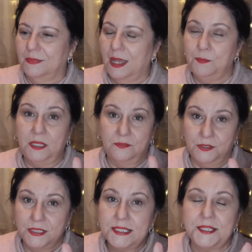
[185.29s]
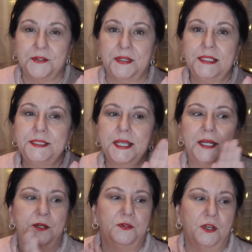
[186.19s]
I'm being very serious. I
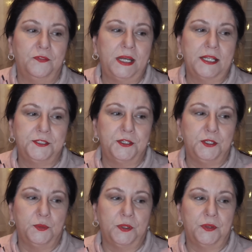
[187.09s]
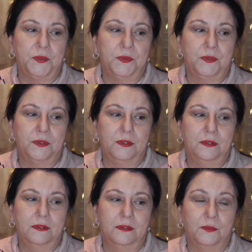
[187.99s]
don't know if it has to do with
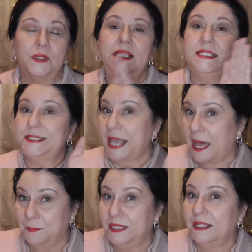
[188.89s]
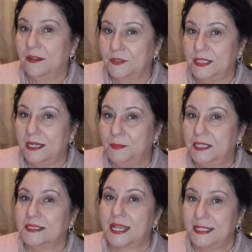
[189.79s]
really sobbing every day,
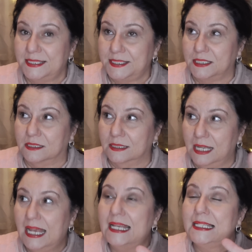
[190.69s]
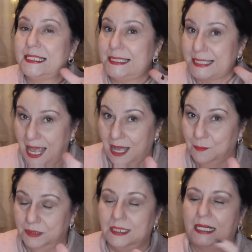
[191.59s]
because I still
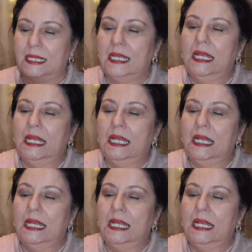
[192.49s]
sob, like